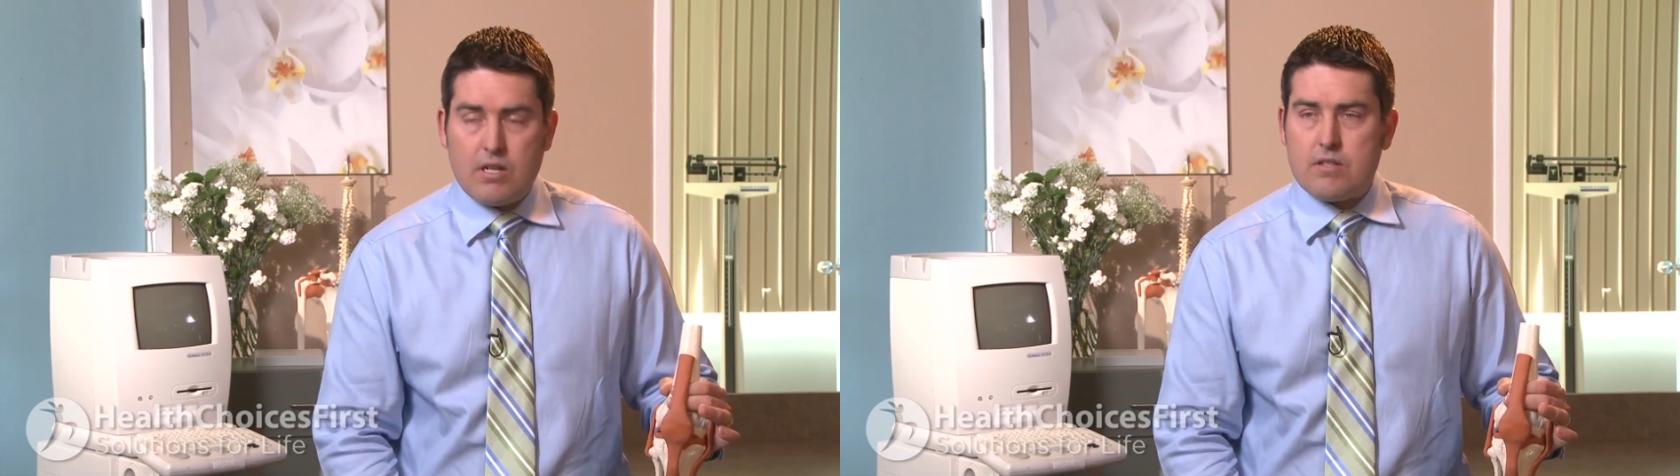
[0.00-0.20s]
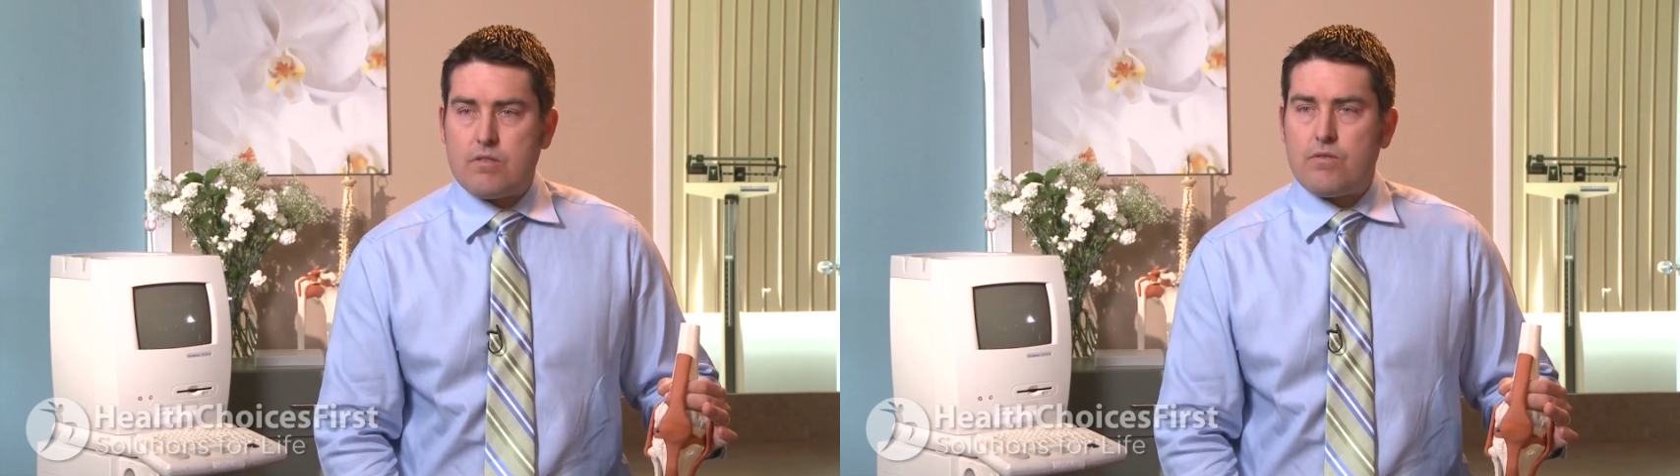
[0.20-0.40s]

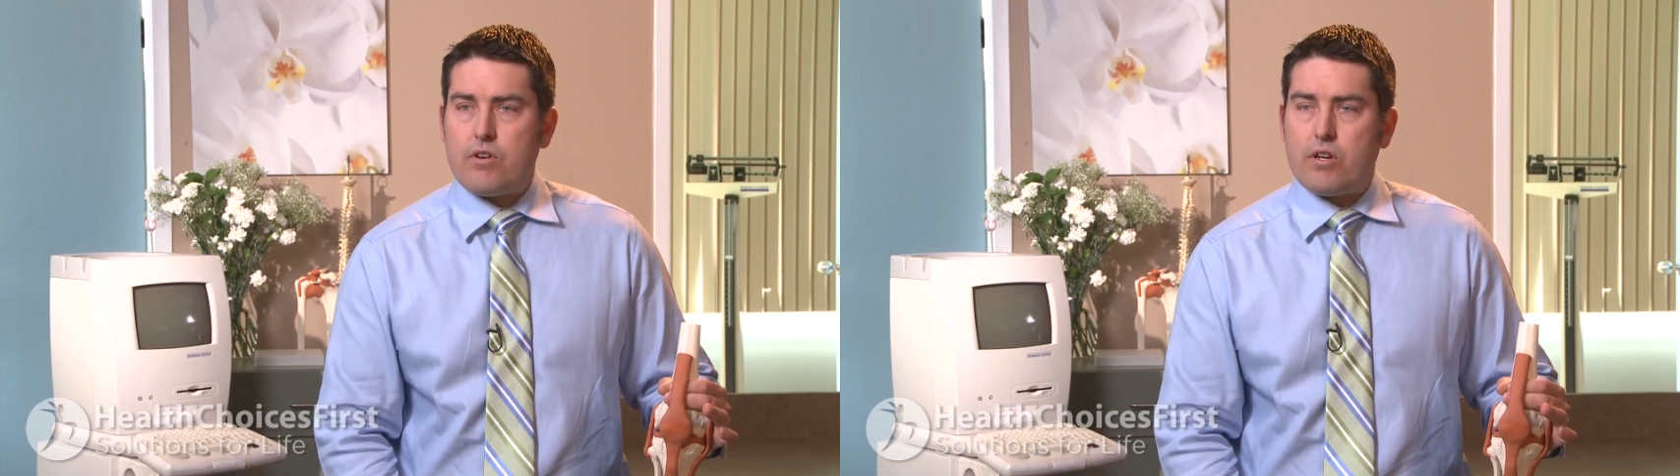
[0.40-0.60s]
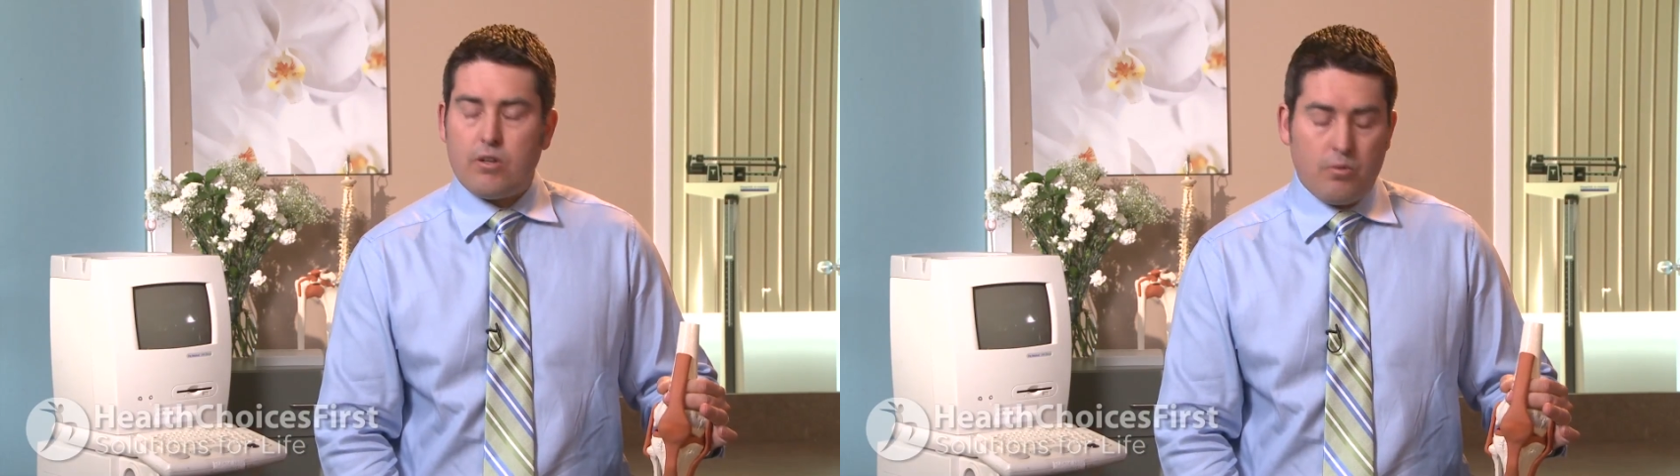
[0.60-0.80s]
is a
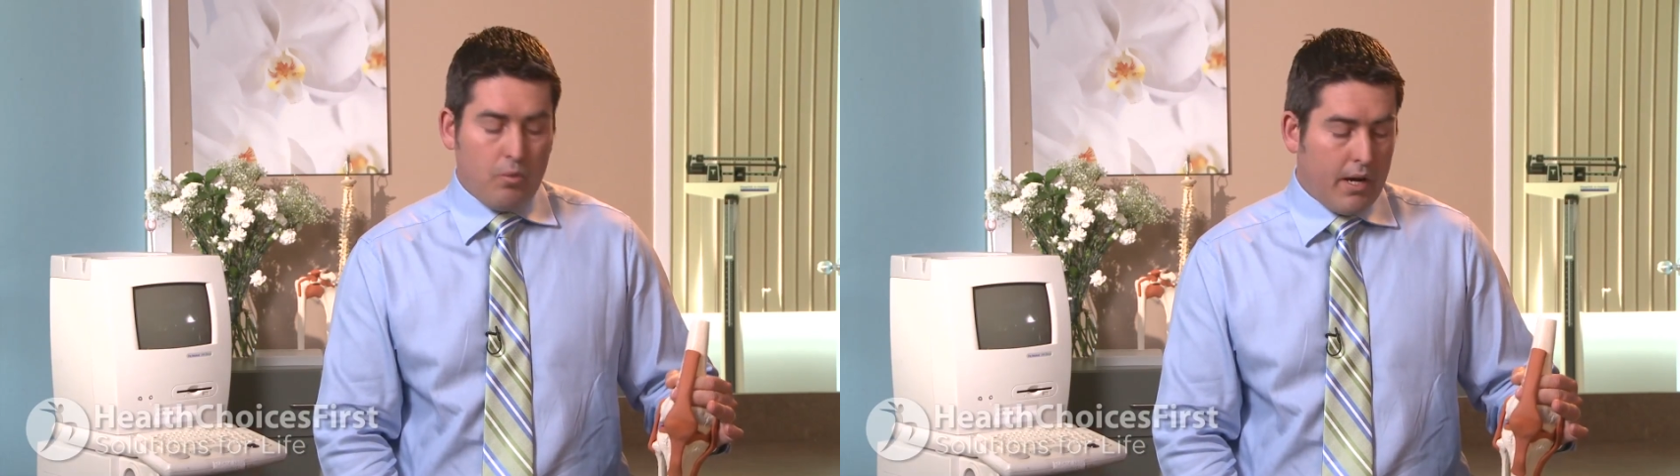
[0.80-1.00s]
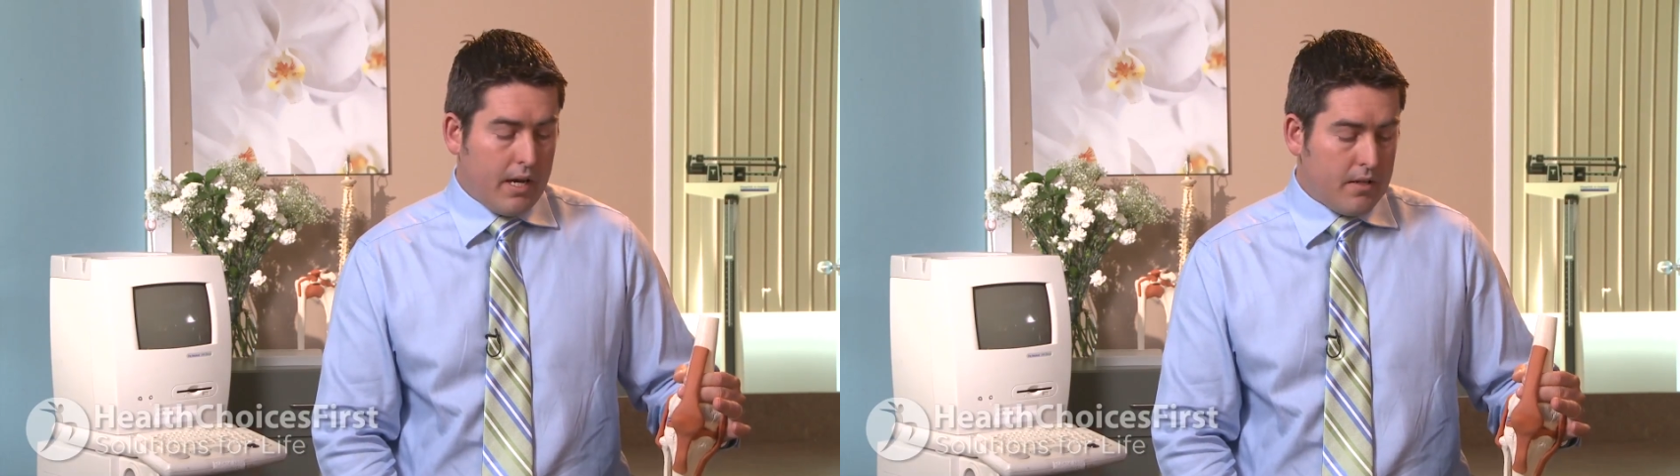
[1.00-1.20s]
very good
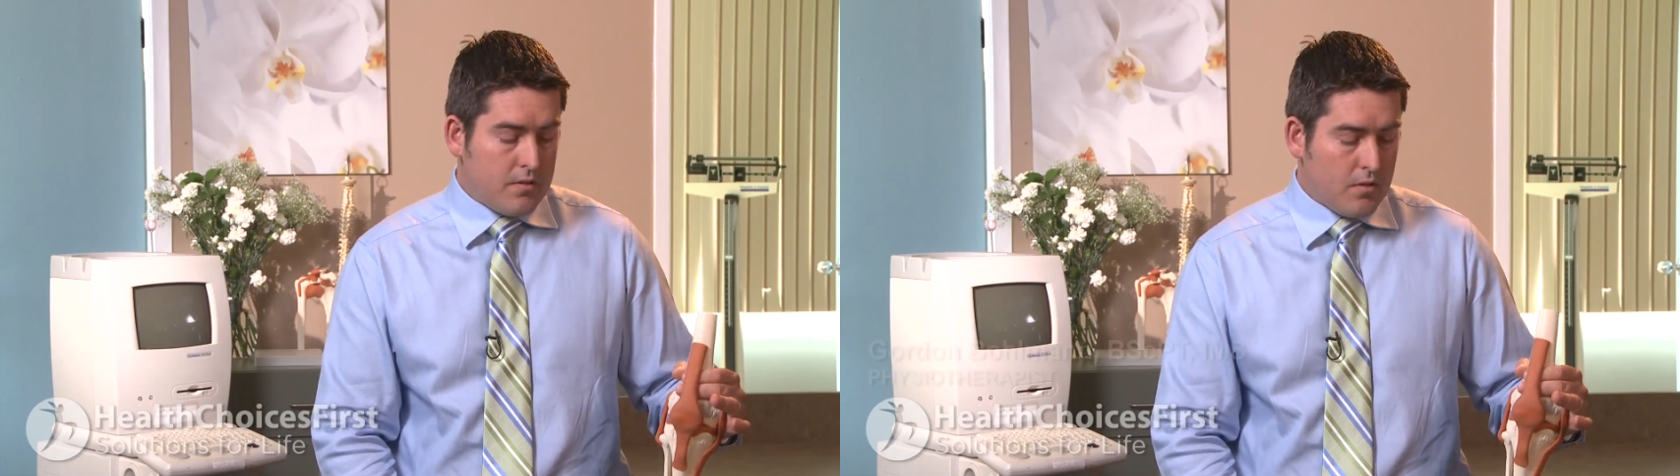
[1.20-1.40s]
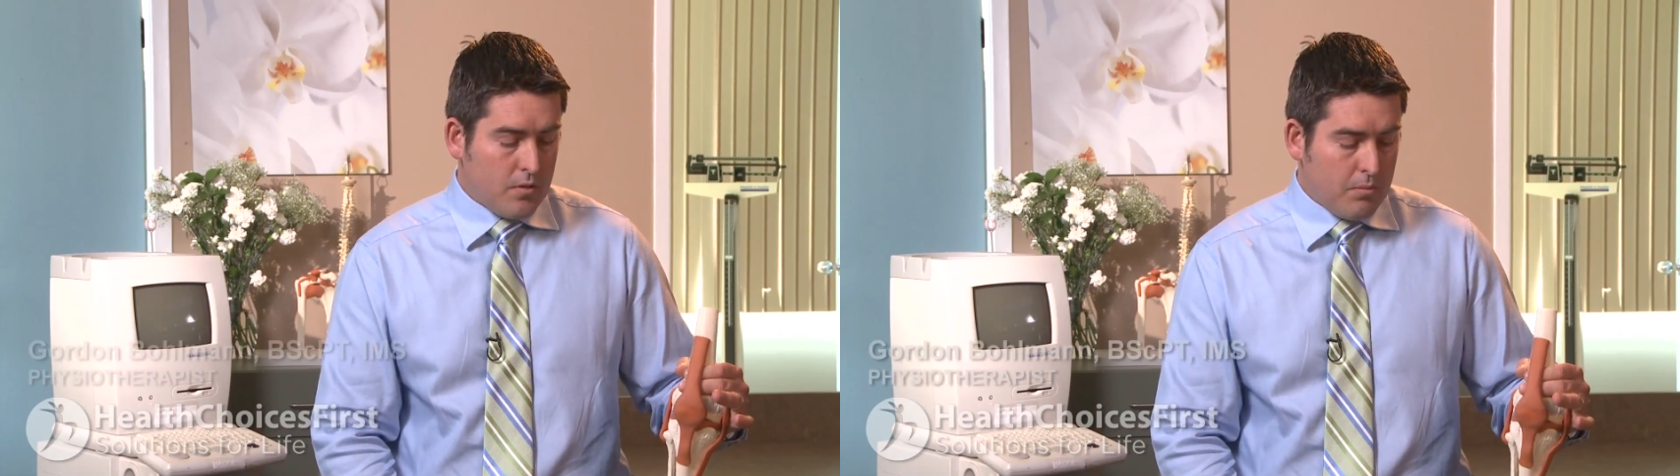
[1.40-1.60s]
way
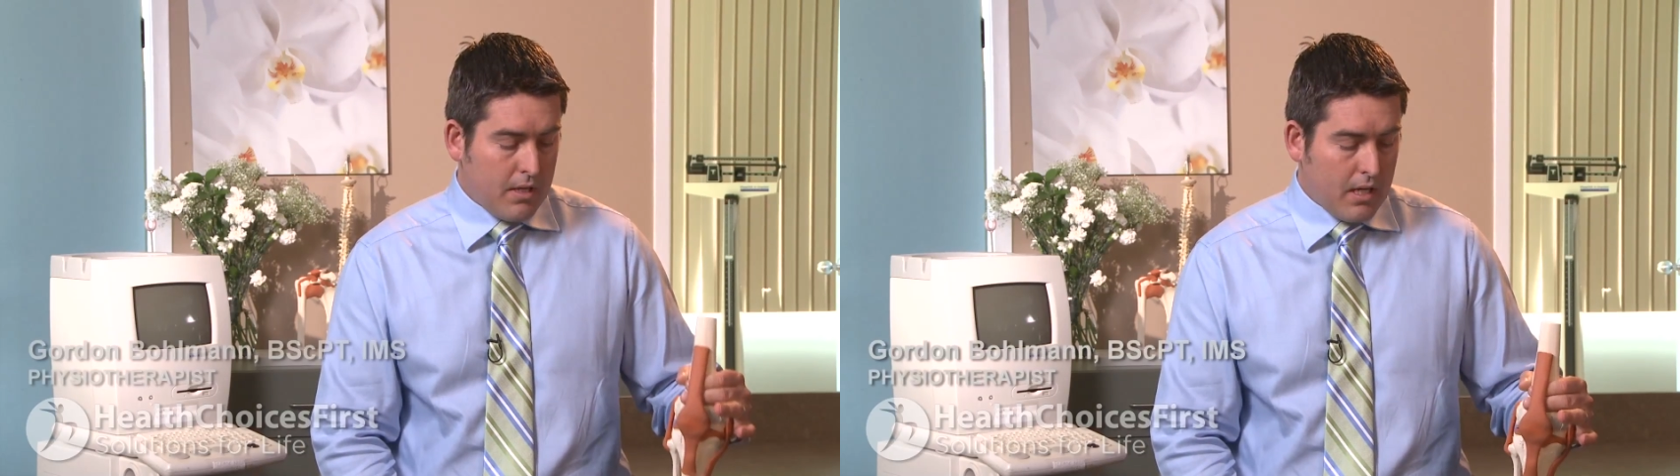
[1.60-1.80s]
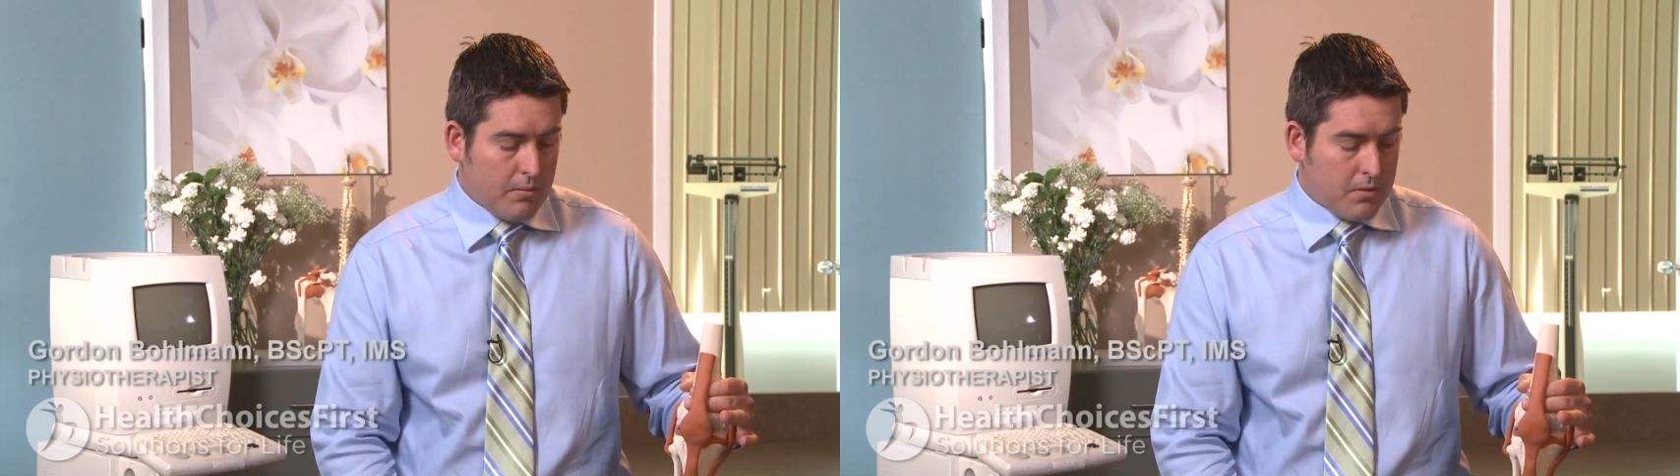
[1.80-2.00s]
to
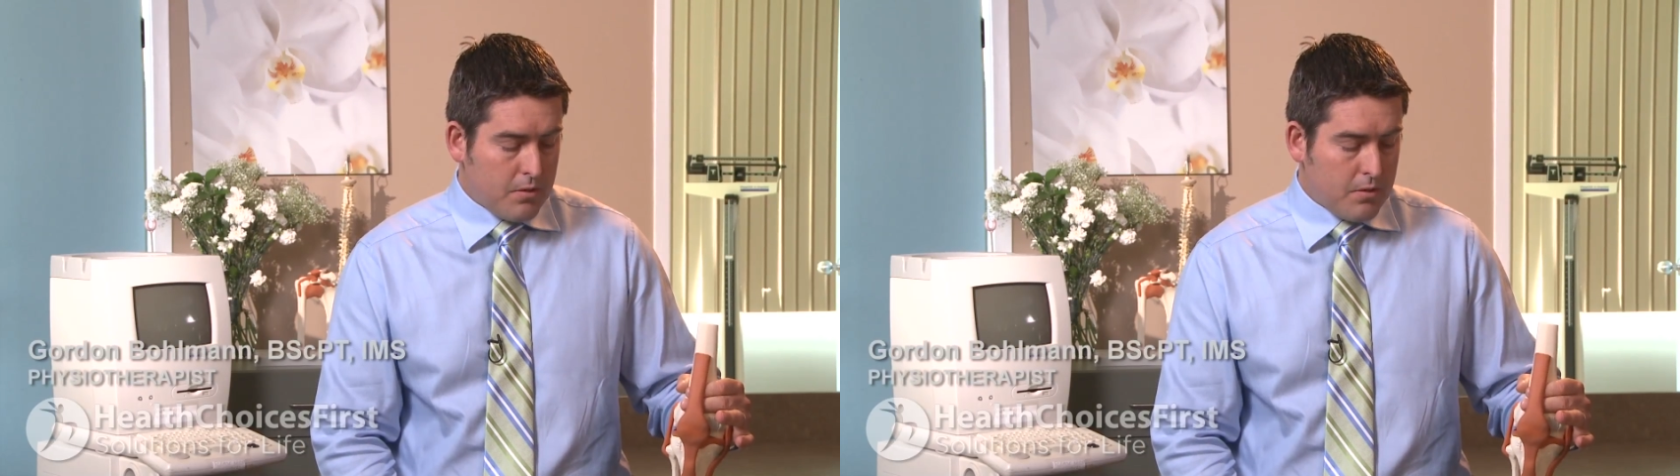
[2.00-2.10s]
being able